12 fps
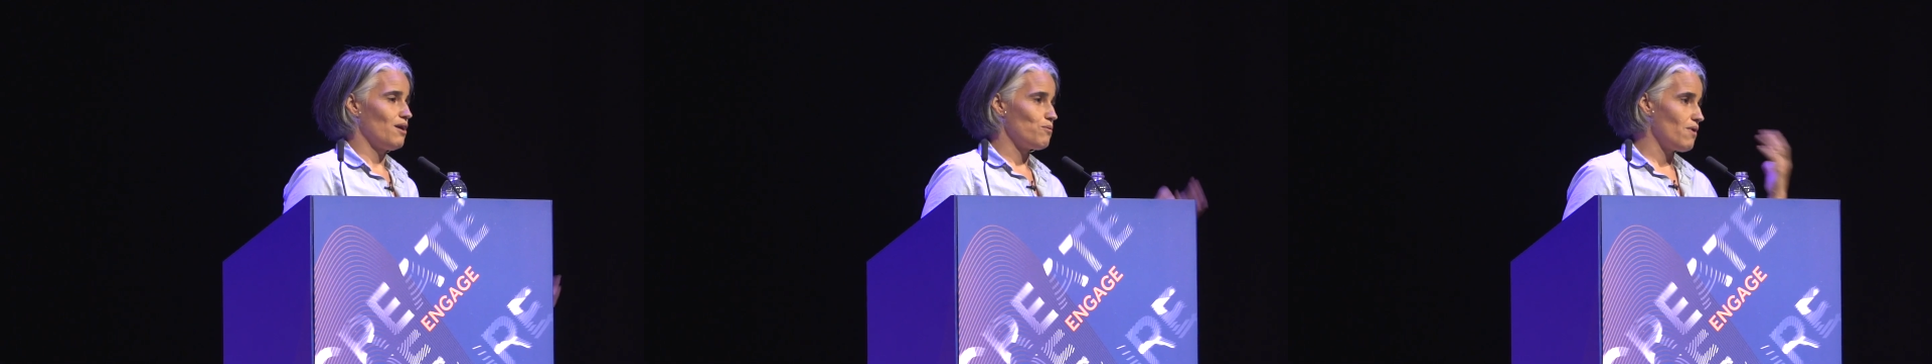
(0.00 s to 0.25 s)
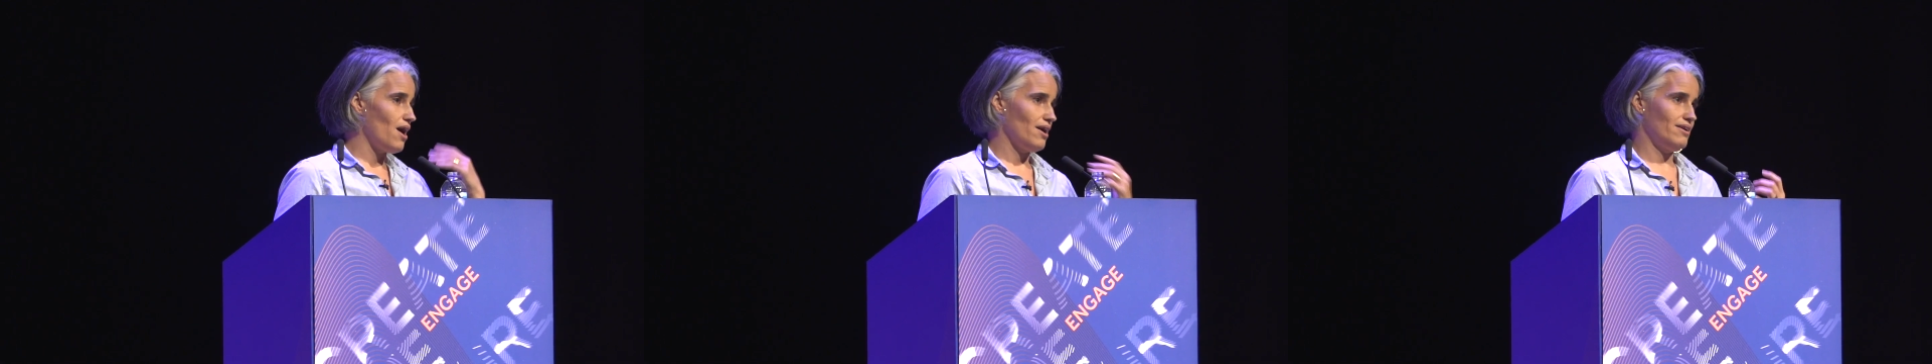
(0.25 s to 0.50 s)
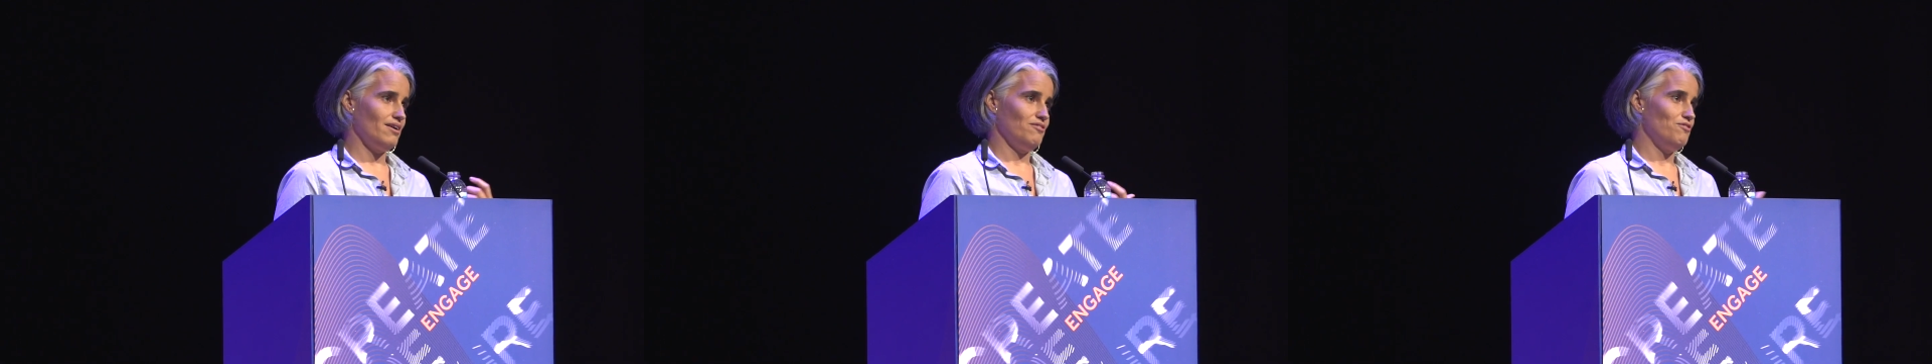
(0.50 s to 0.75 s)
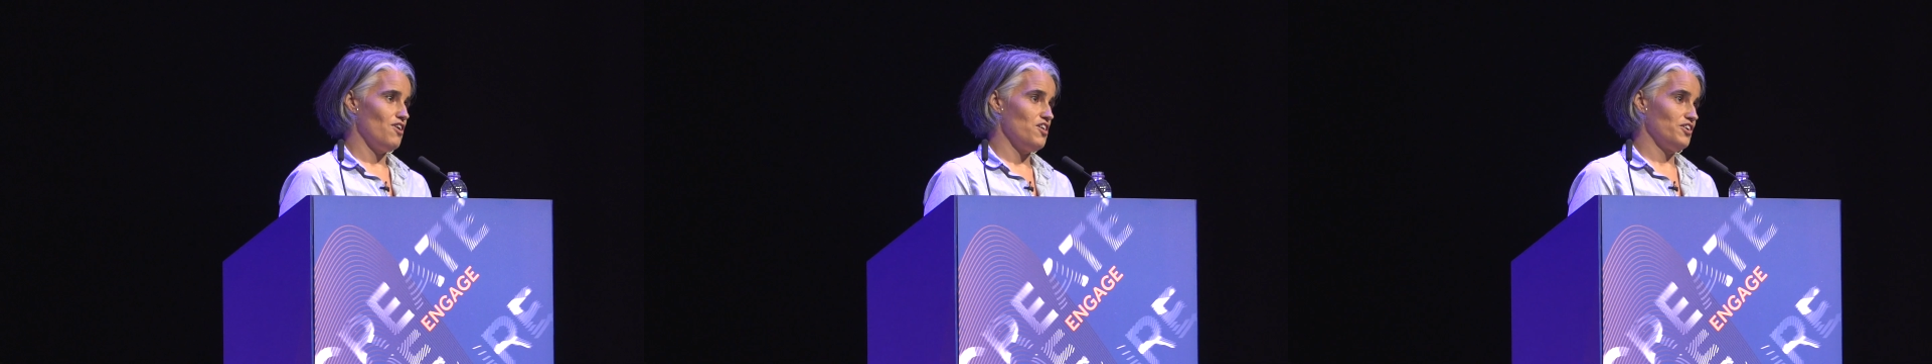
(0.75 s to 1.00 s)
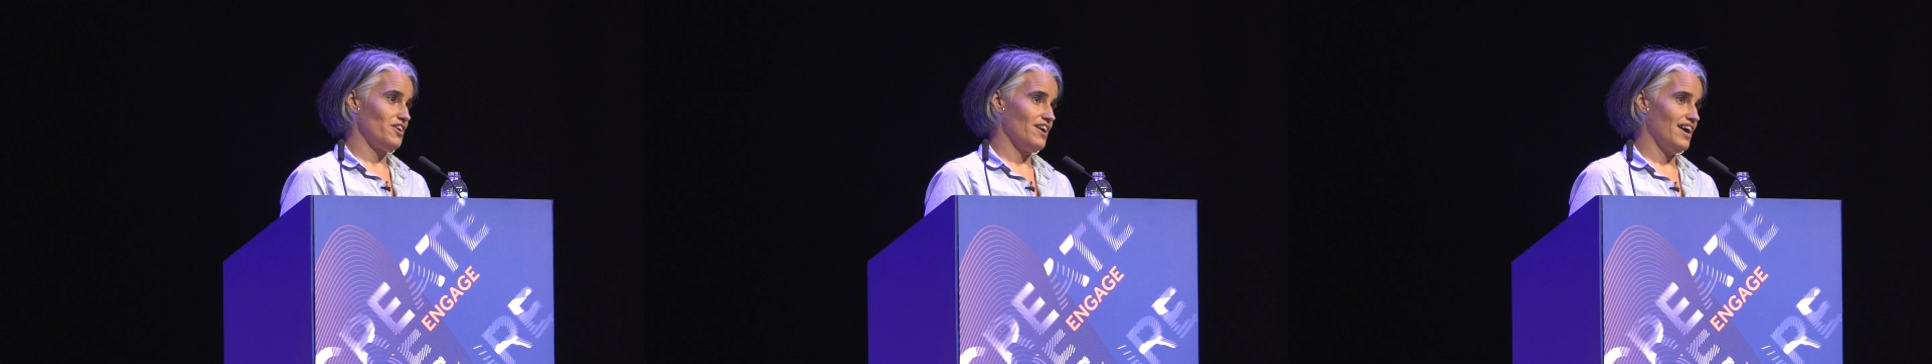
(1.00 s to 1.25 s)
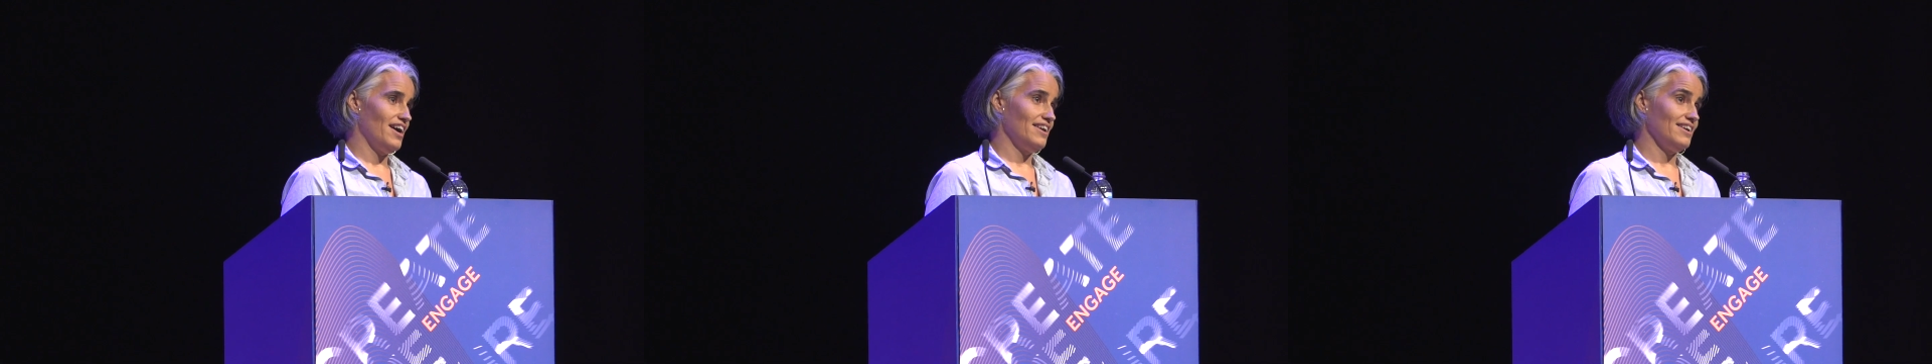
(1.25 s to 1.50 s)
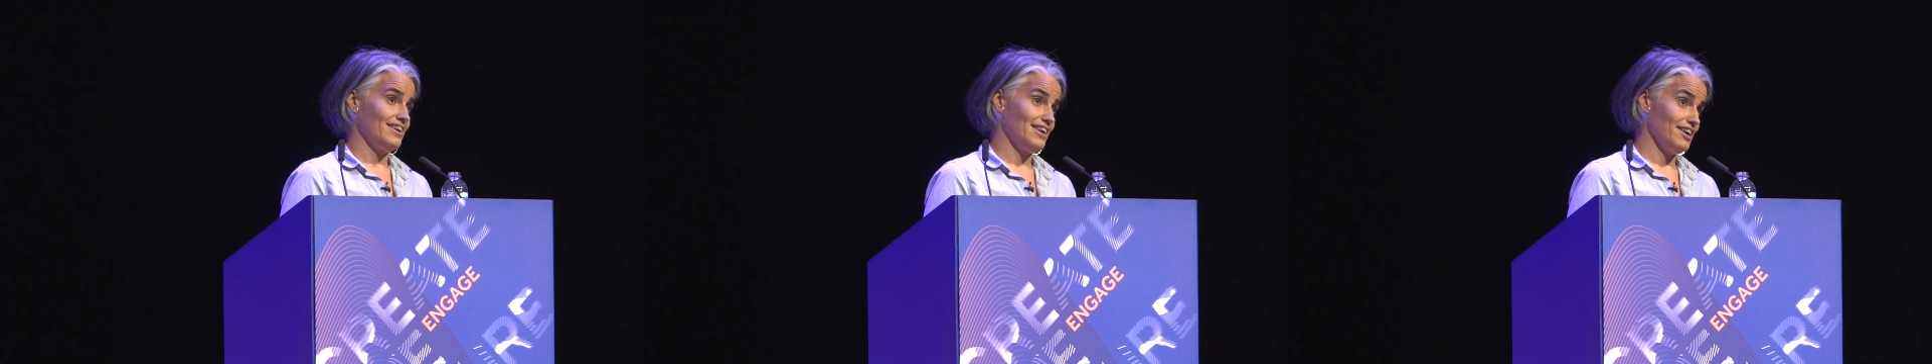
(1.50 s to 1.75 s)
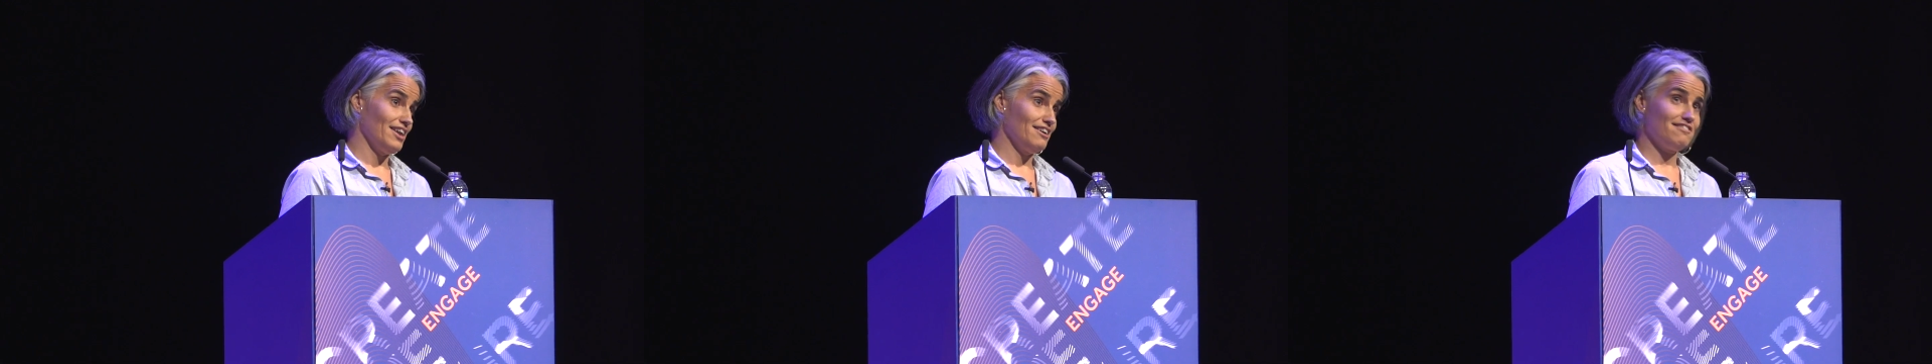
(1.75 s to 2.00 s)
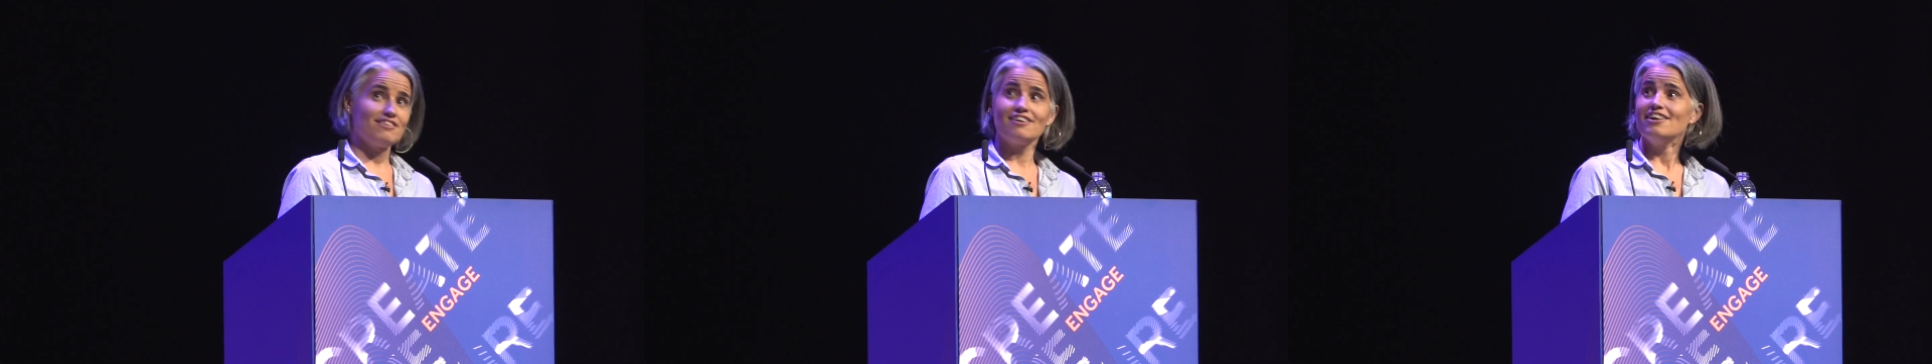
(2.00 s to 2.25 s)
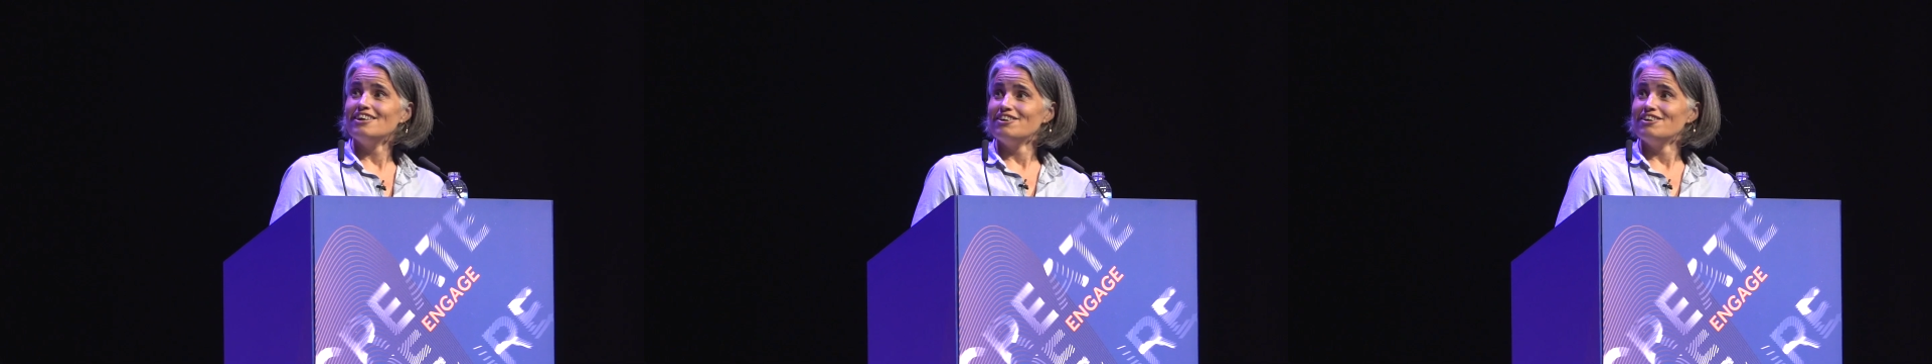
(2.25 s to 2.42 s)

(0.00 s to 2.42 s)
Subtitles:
a rock could fall on our head and kill us.